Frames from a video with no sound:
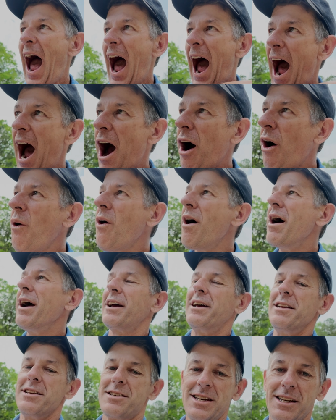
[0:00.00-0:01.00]
How
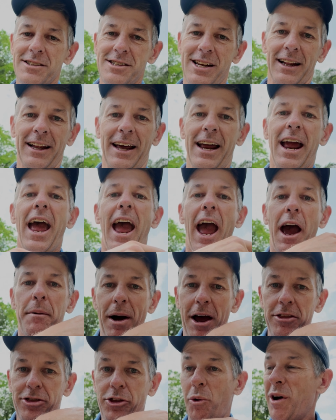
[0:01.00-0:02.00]
consistently
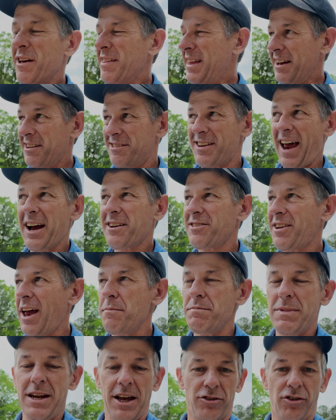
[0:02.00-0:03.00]
am I throwing the exact
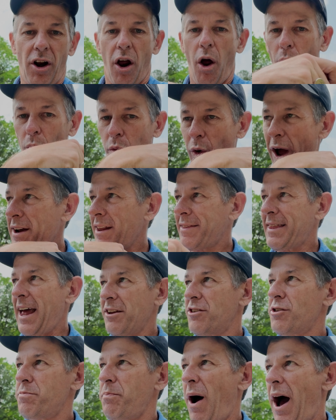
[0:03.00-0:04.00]
same disc right at
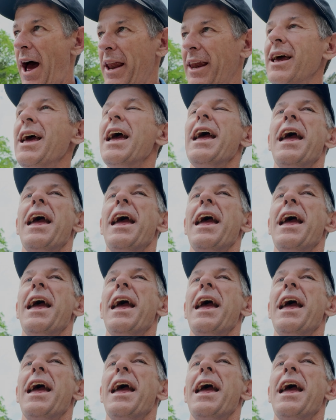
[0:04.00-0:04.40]
that spot?